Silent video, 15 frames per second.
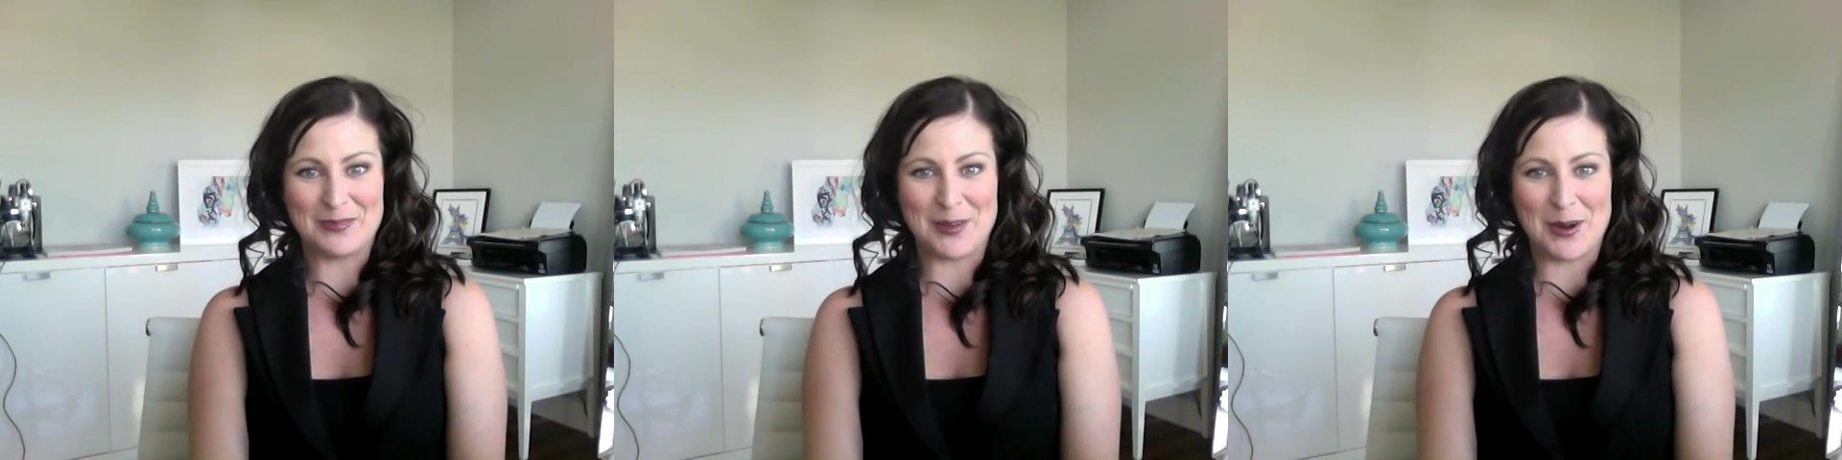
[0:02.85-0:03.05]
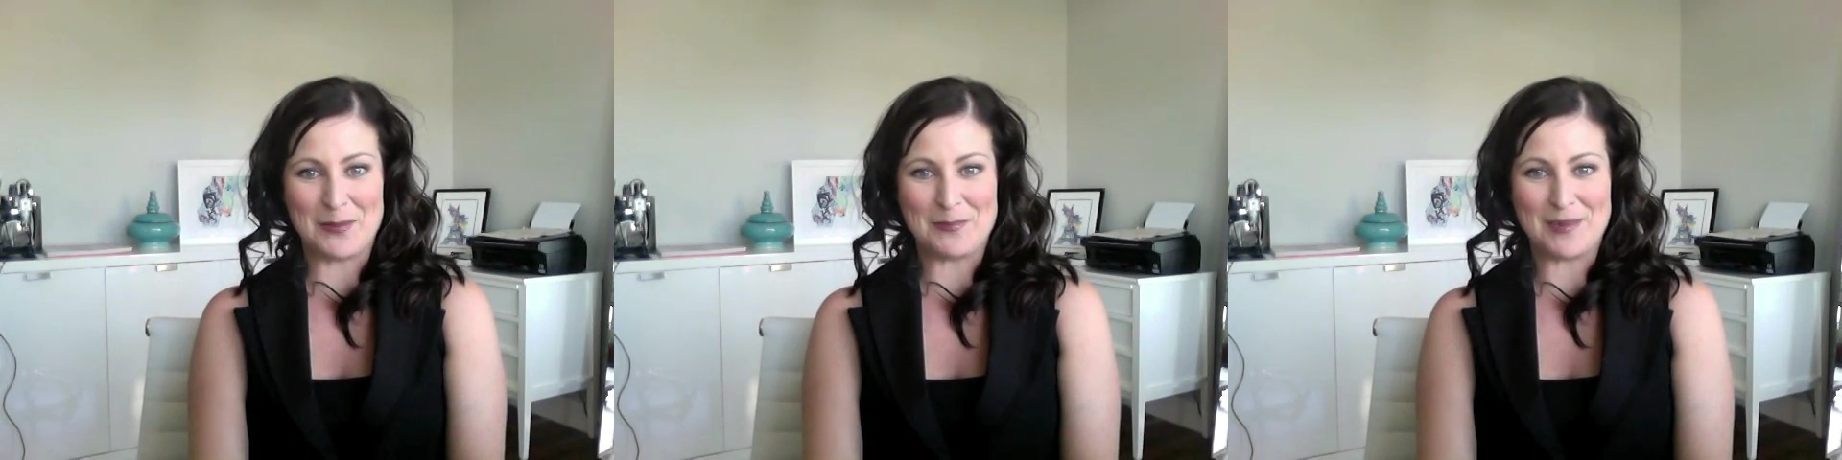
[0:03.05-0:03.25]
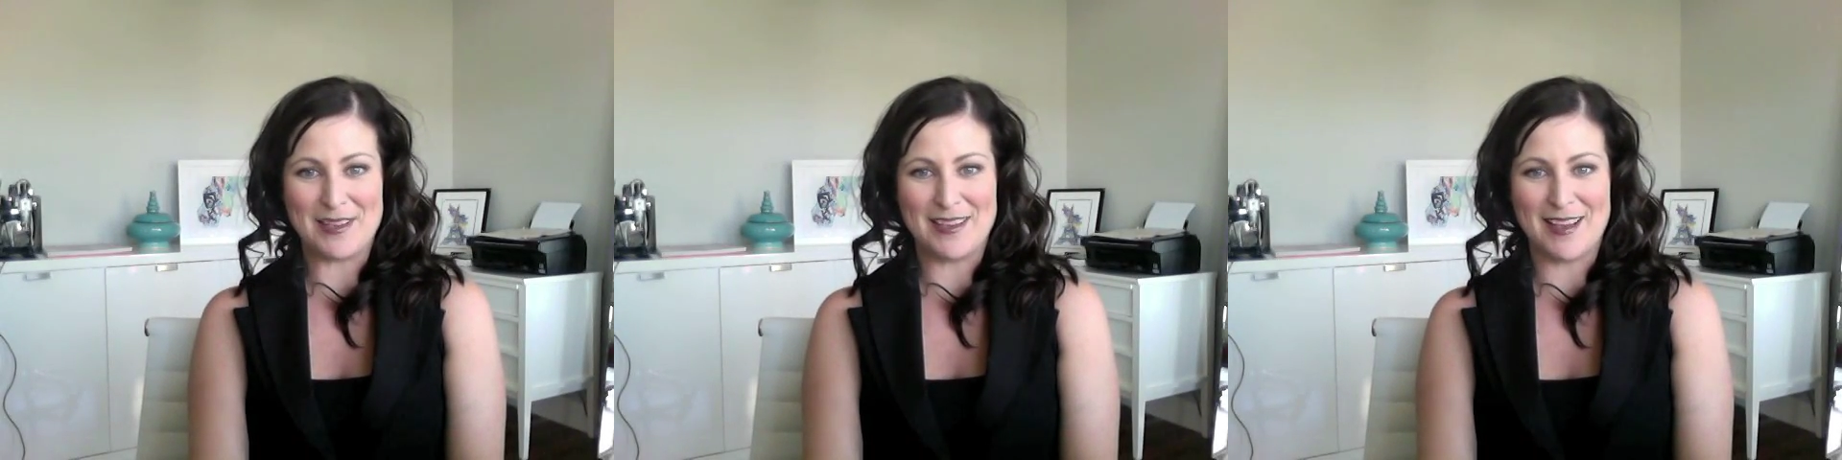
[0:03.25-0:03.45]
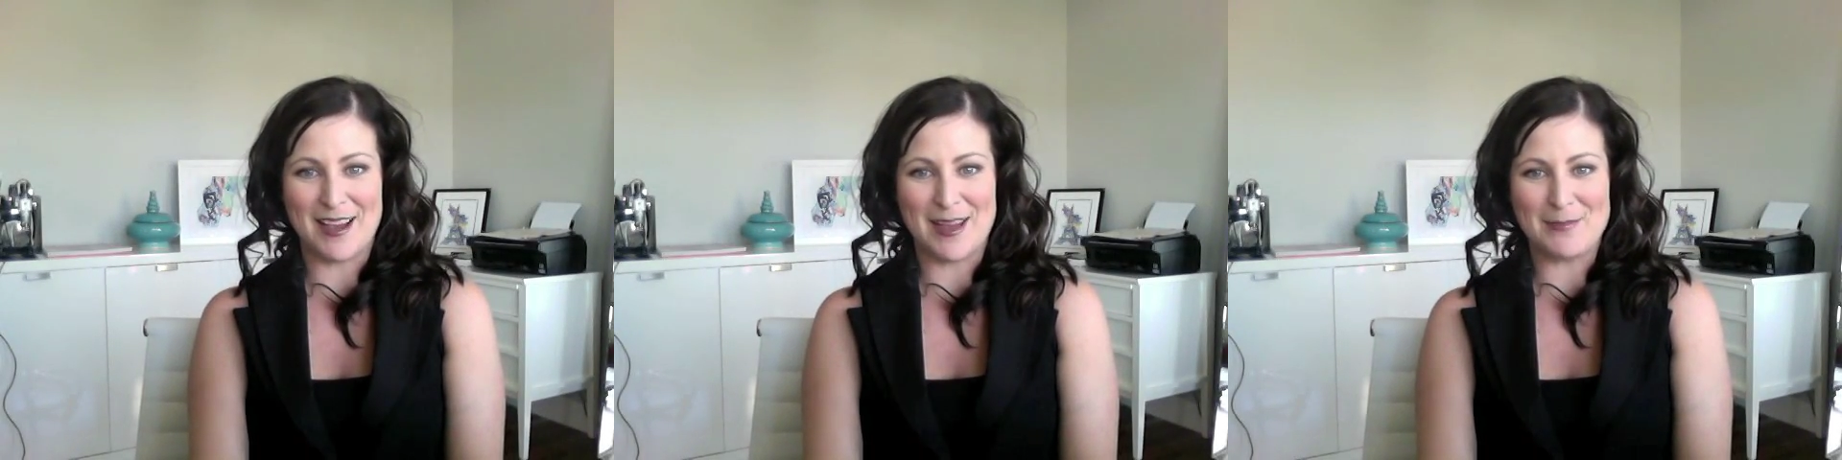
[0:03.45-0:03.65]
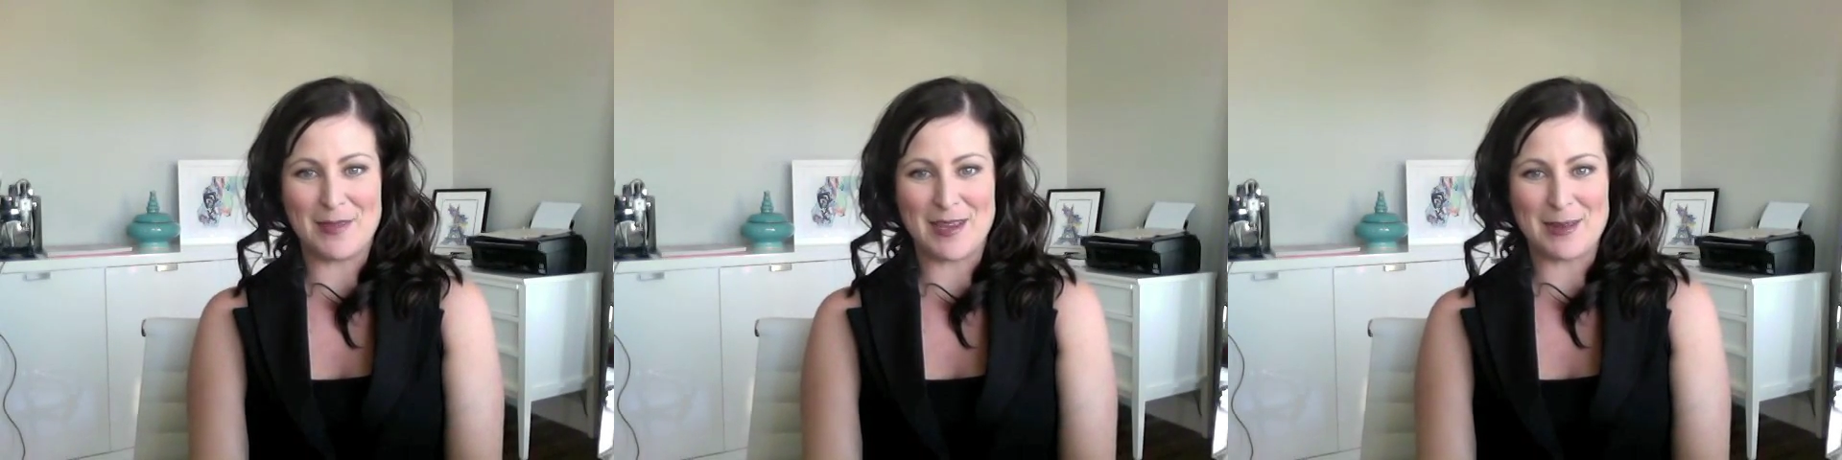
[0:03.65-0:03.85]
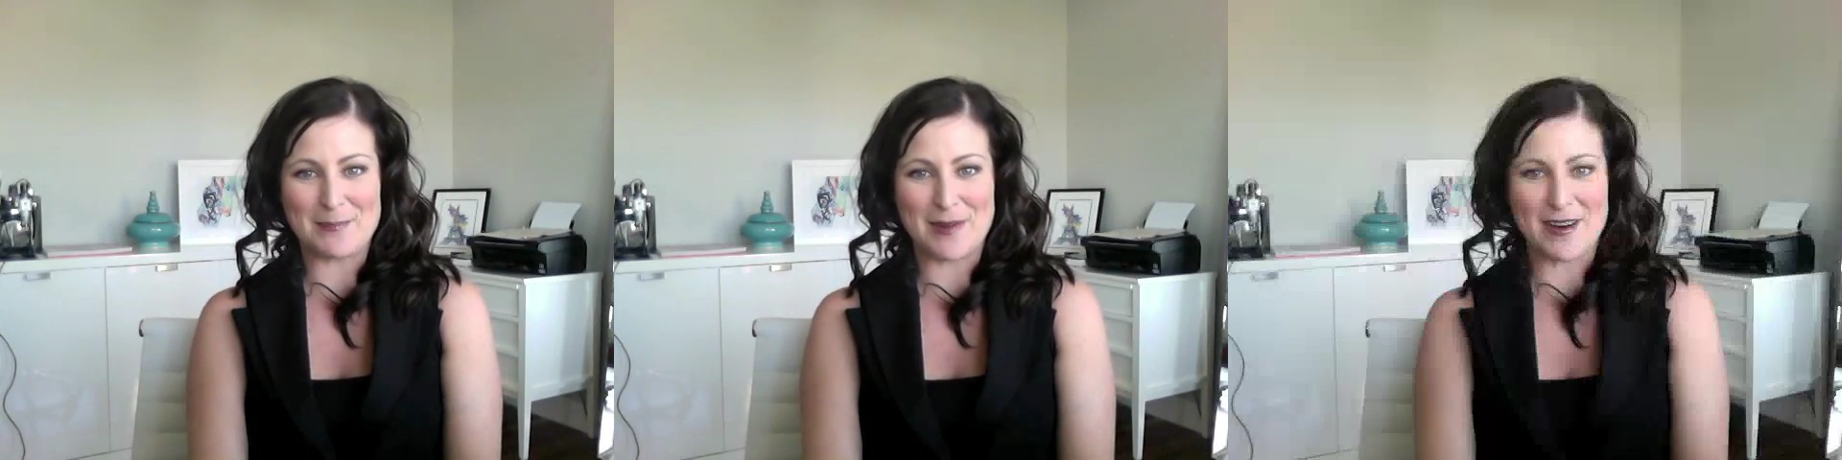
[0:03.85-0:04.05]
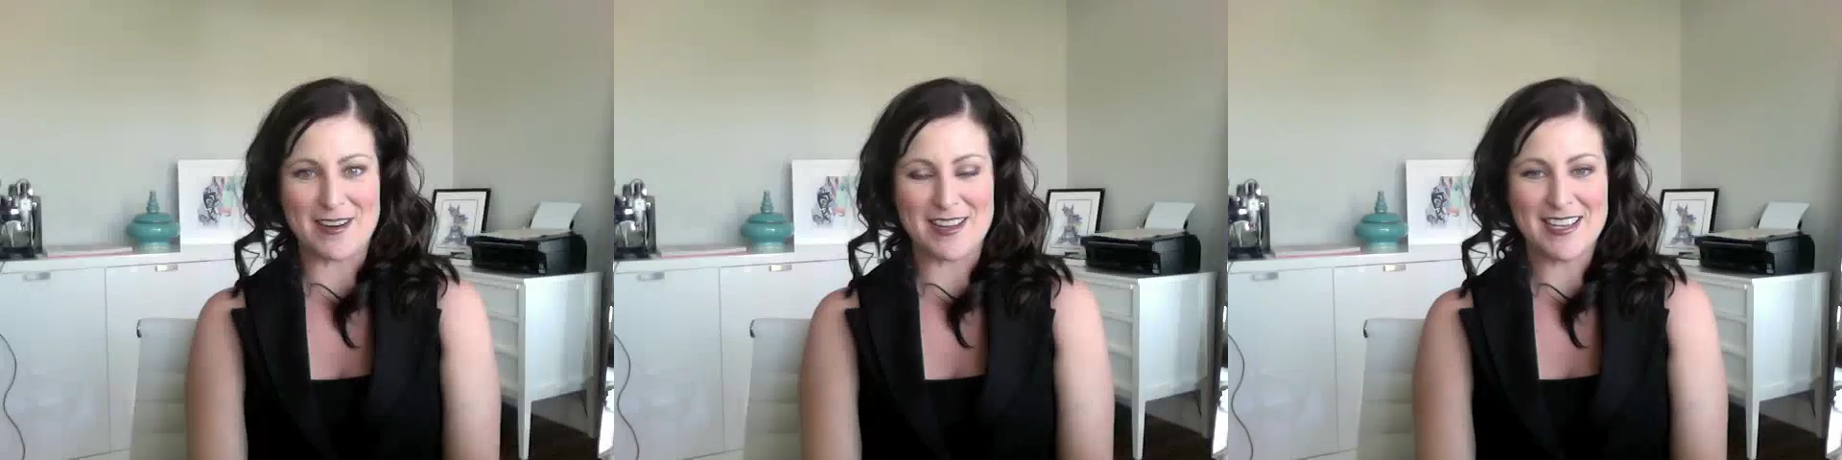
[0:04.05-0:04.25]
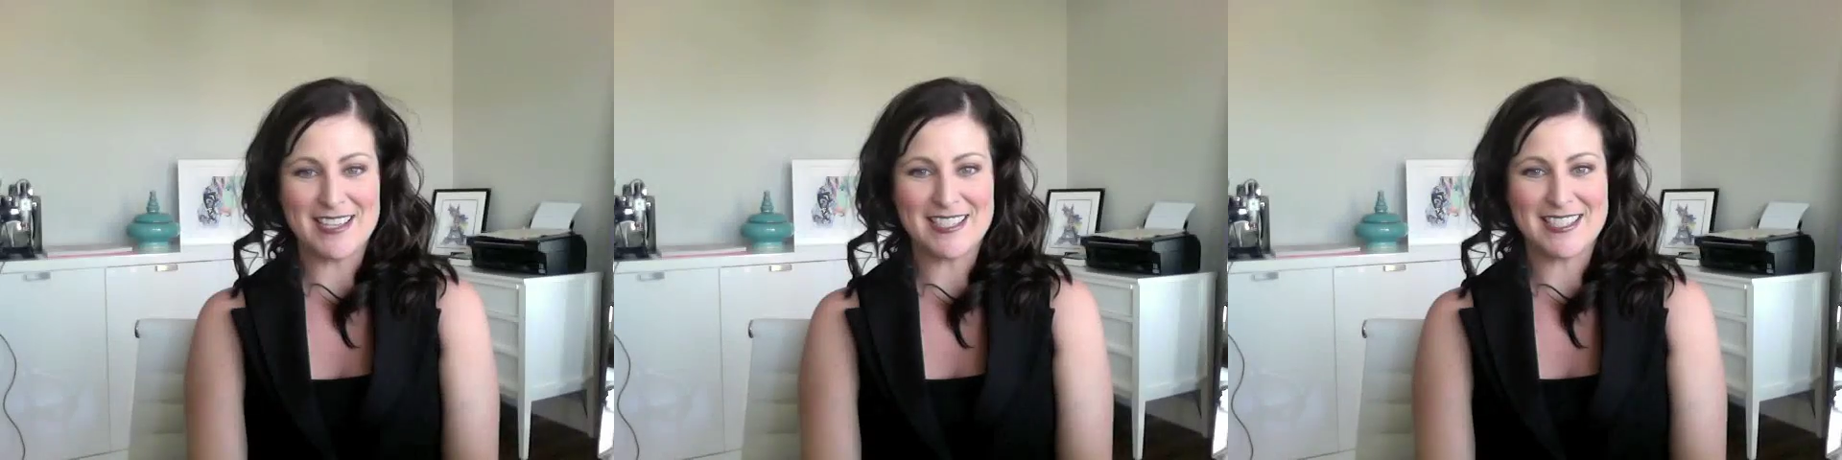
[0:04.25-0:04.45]
from PEI Makeup
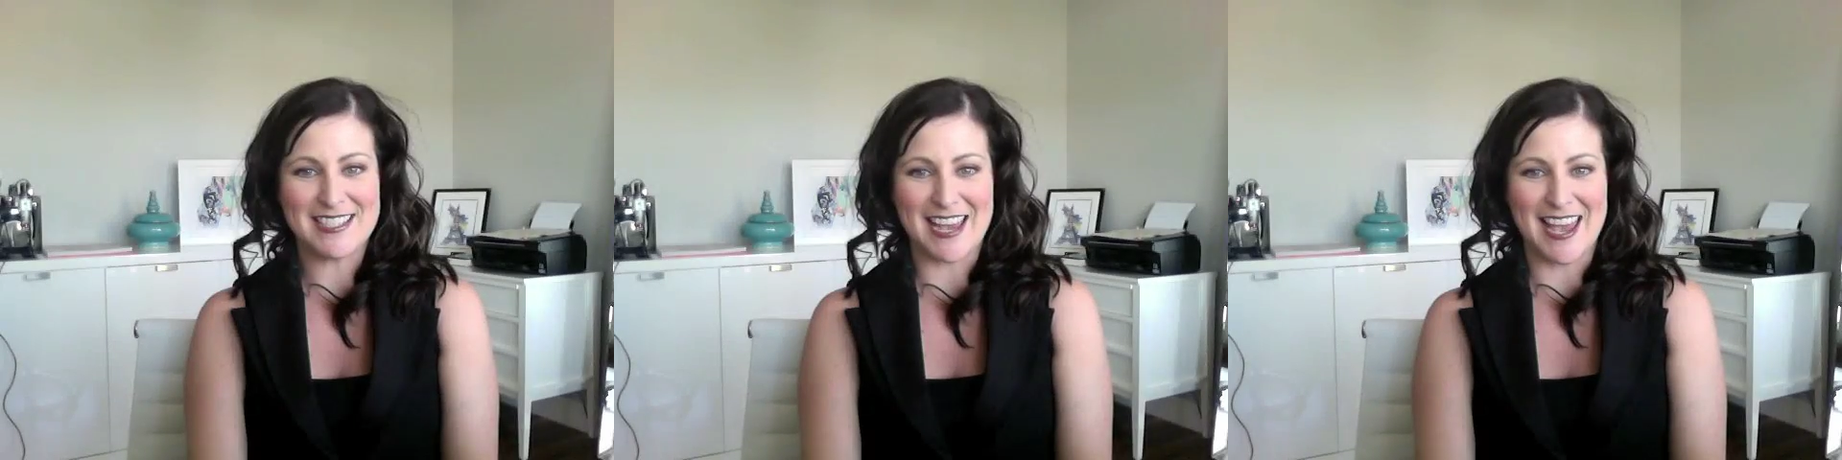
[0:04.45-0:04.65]
Artist,